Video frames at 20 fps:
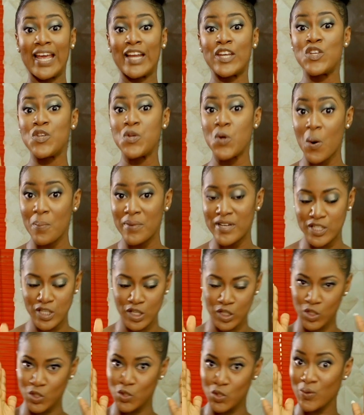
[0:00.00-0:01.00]
and yummy
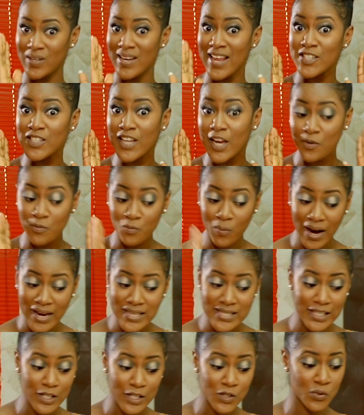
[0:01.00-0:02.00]
dish. So let's get
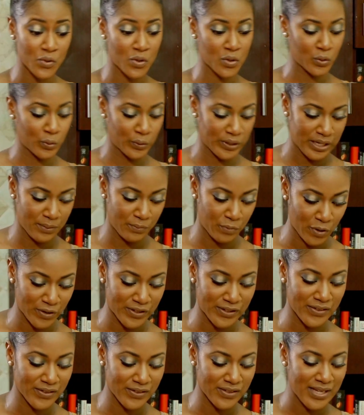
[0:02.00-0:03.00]
right into the cooking
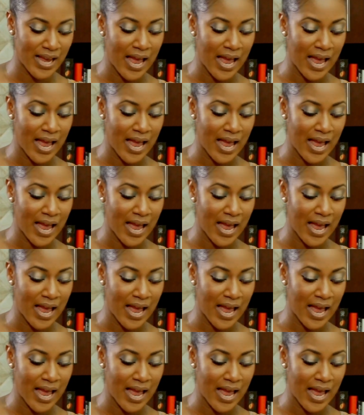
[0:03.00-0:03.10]
process.